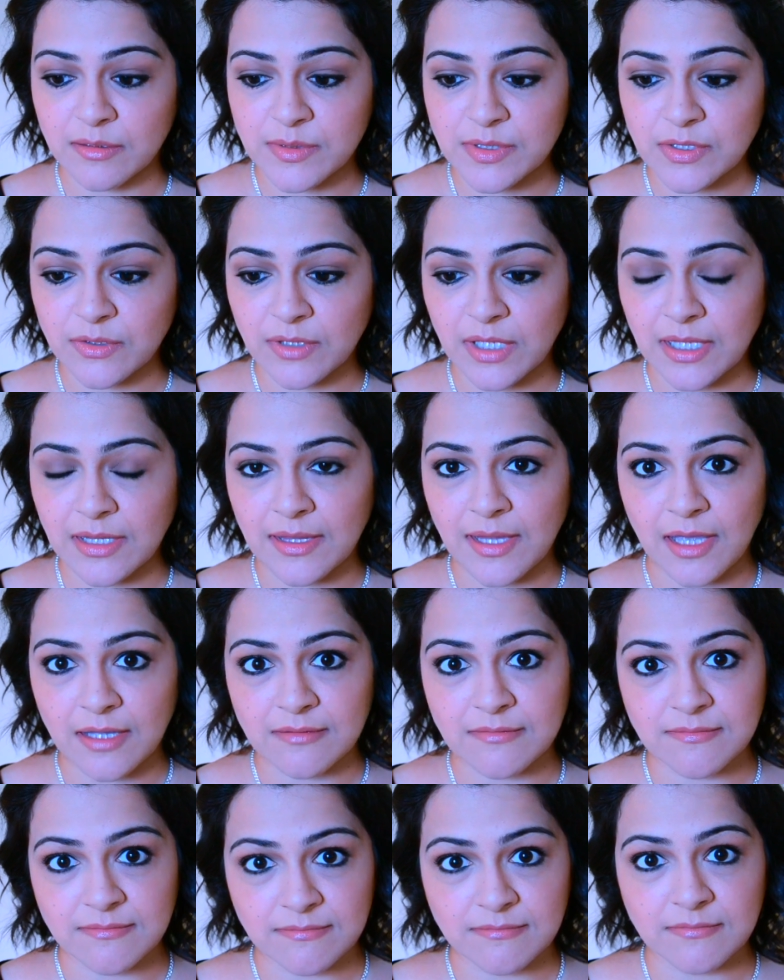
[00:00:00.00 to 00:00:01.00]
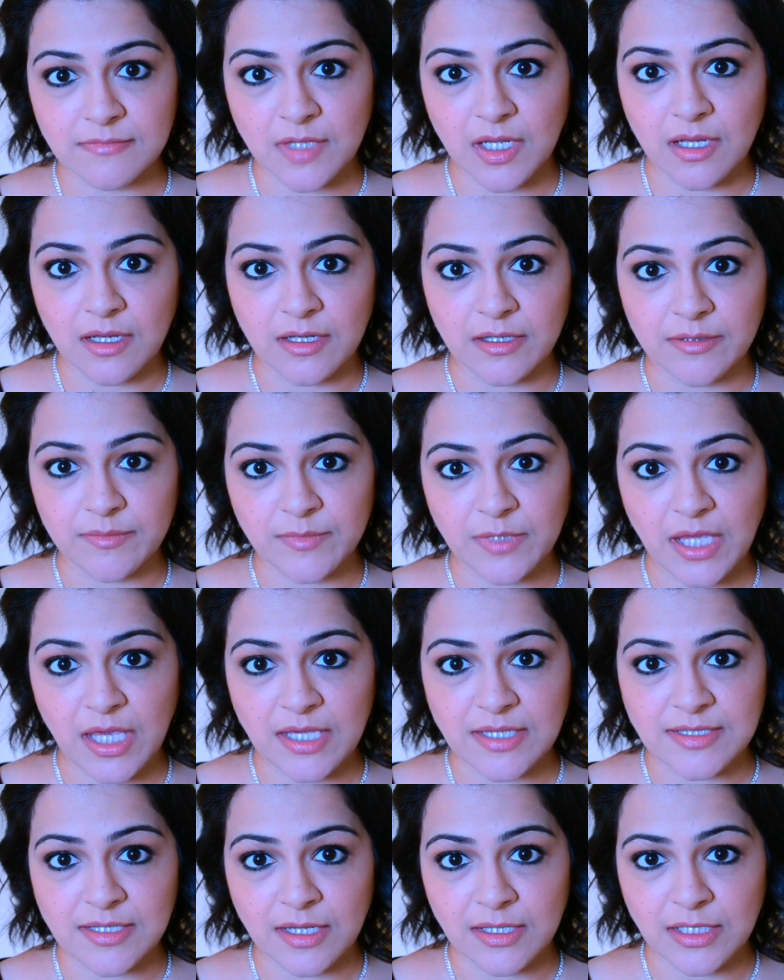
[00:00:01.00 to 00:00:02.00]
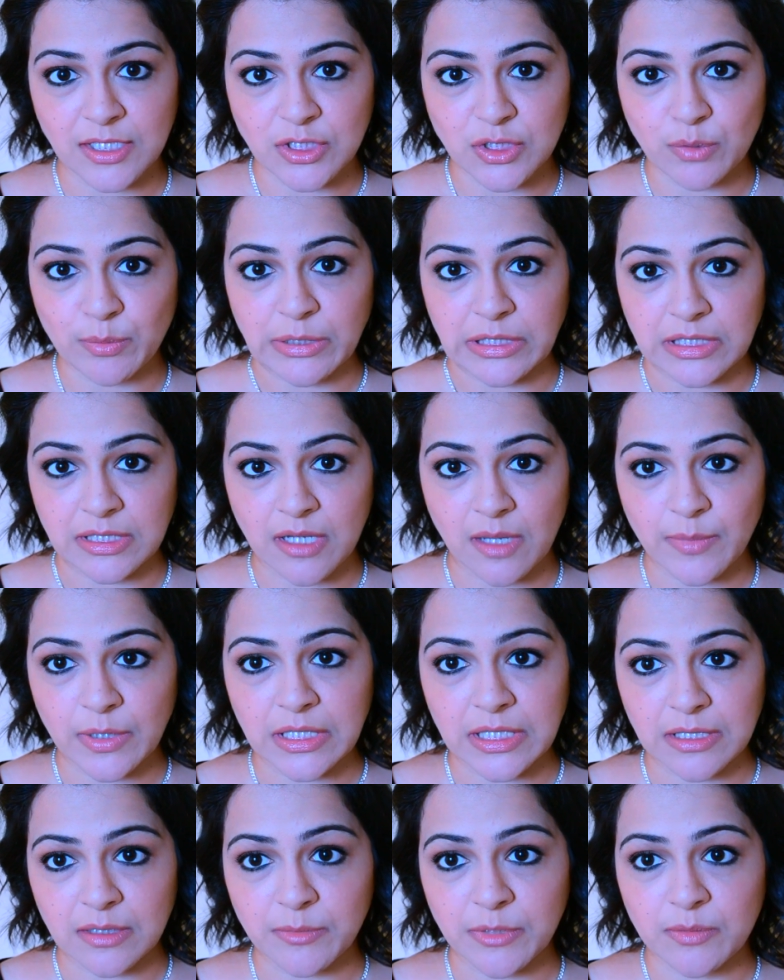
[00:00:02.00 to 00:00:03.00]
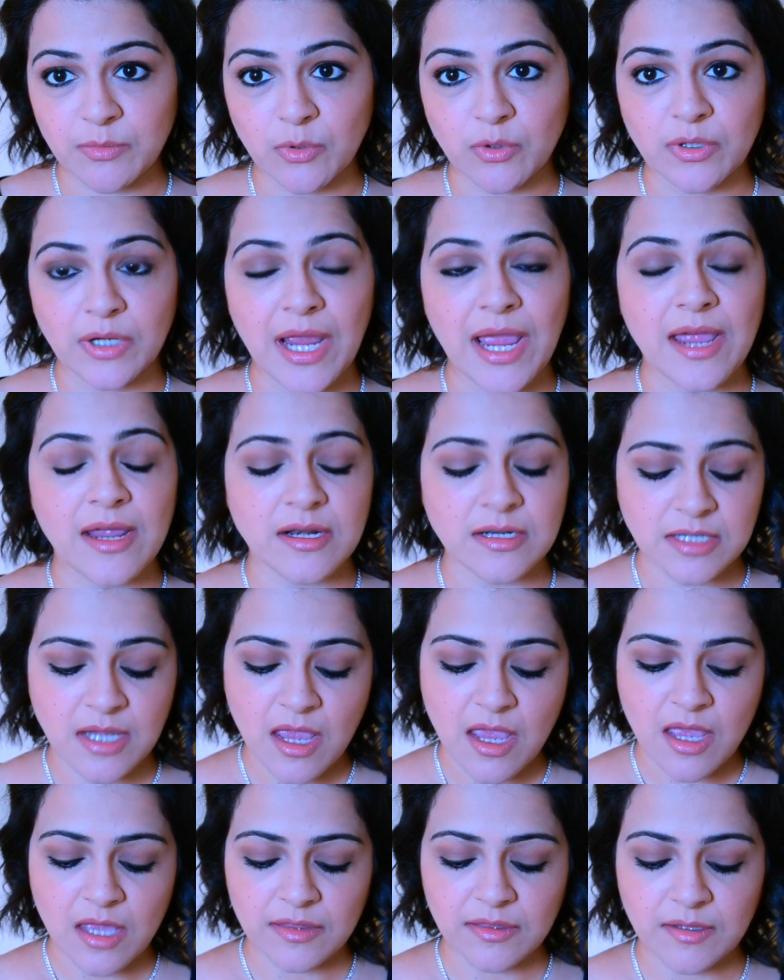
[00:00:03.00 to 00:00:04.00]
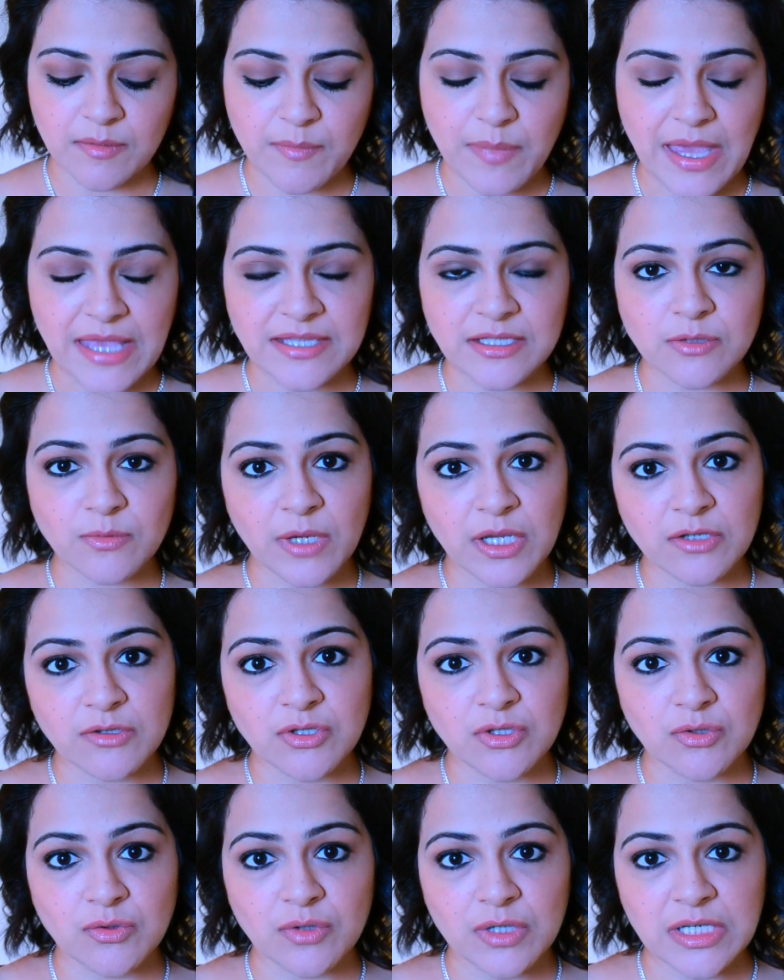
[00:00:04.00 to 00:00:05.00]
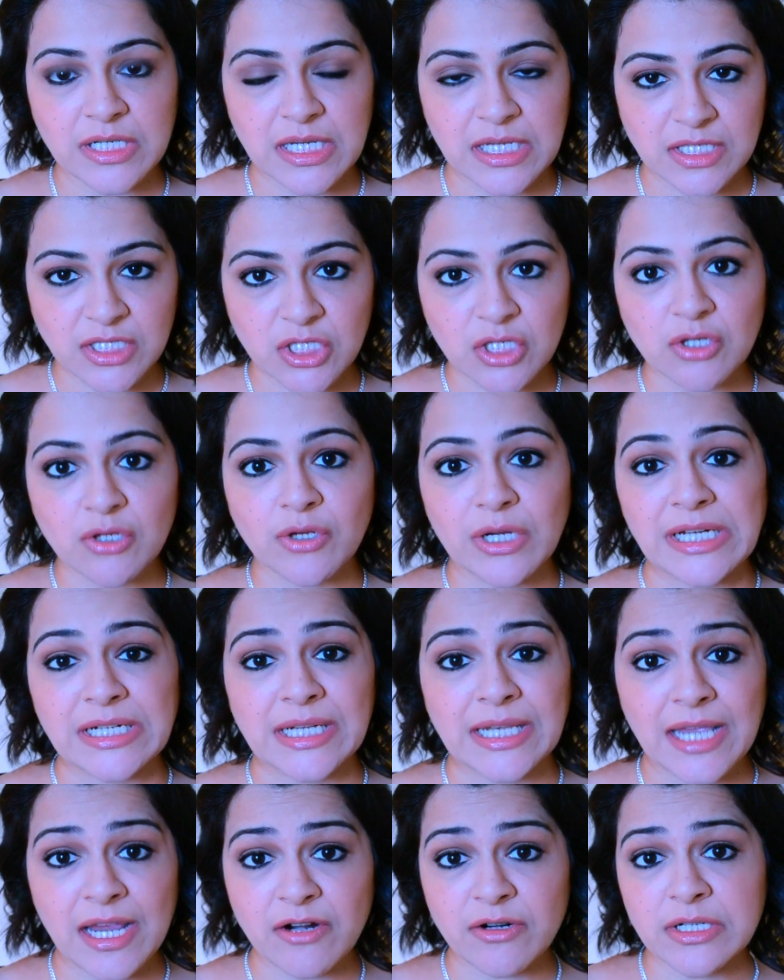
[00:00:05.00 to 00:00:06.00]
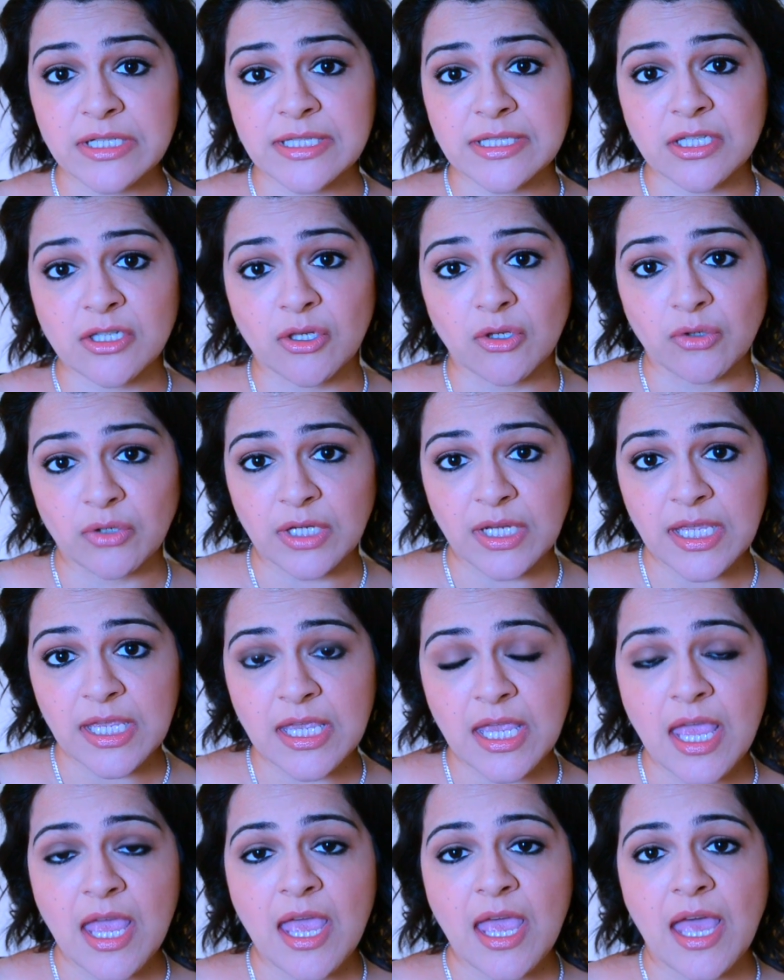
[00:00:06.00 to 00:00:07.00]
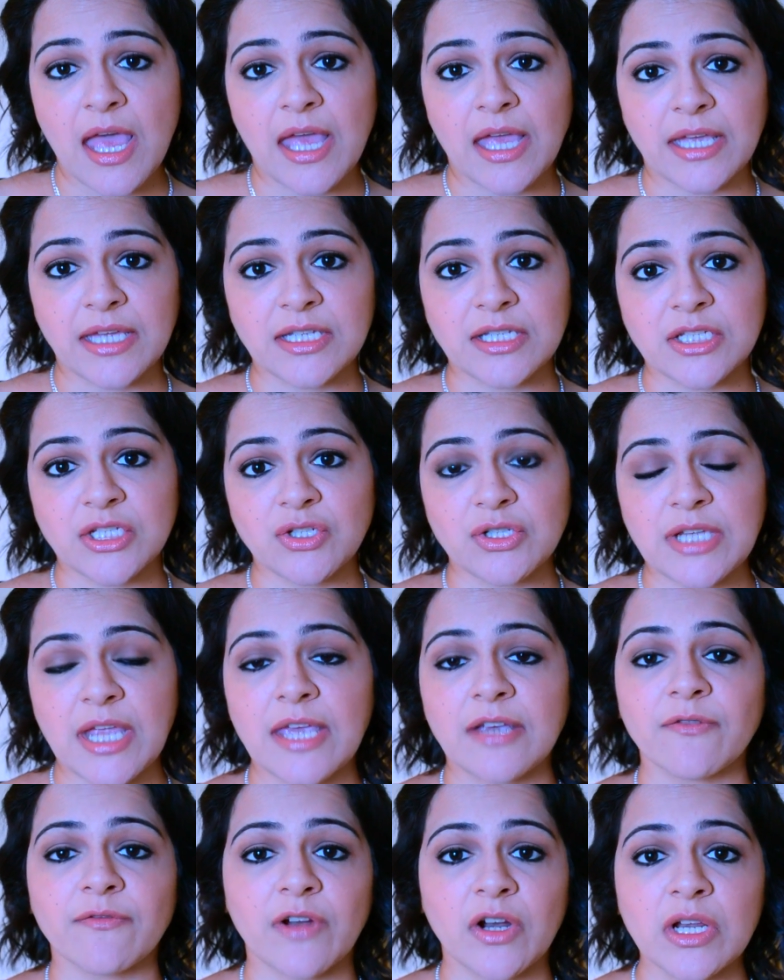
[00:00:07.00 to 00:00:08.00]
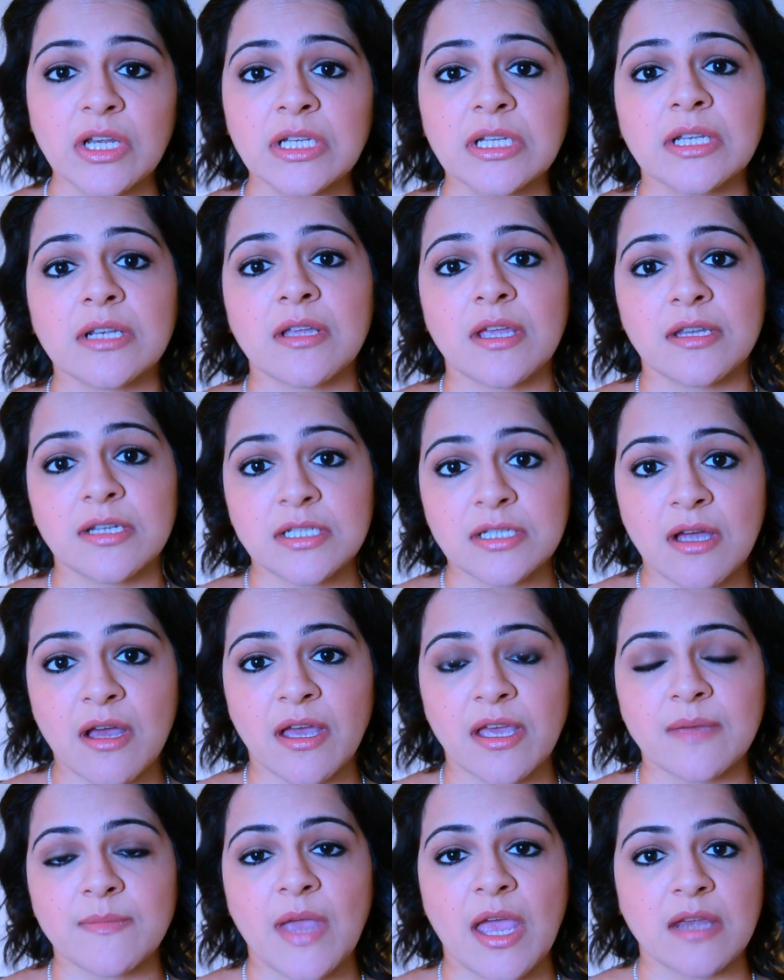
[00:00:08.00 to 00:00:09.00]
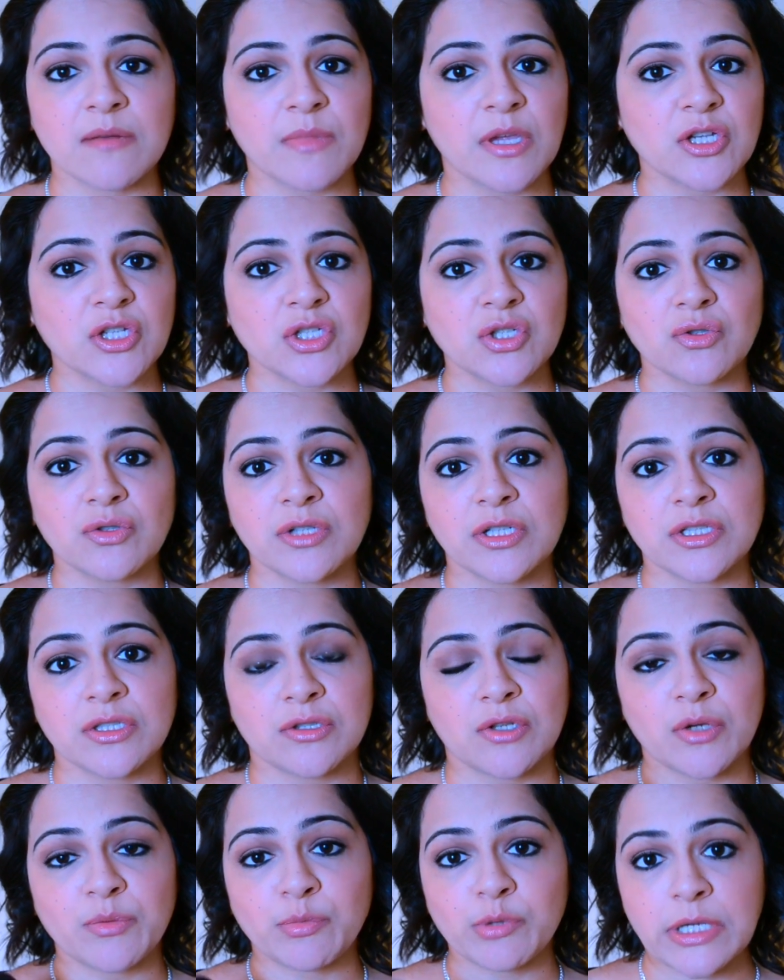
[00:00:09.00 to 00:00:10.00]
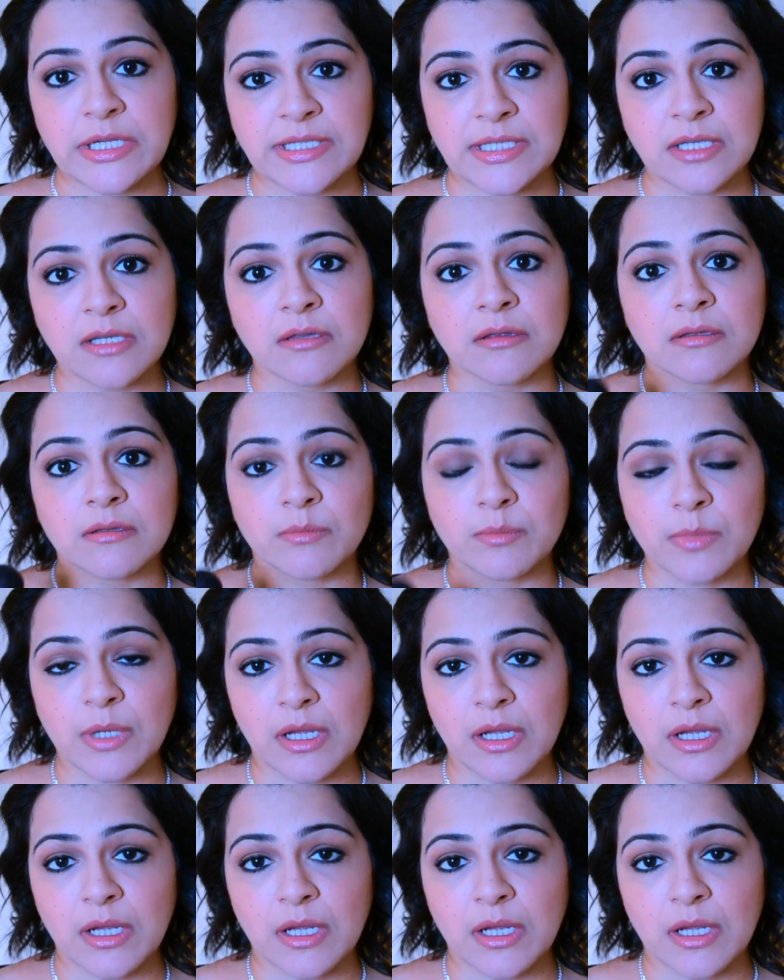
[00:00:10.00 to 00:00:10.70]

so in that case I need to build it up a little bit more. And the best way to do it is to layer it slowly, and you take very little at a time and make sure that you're not pressing the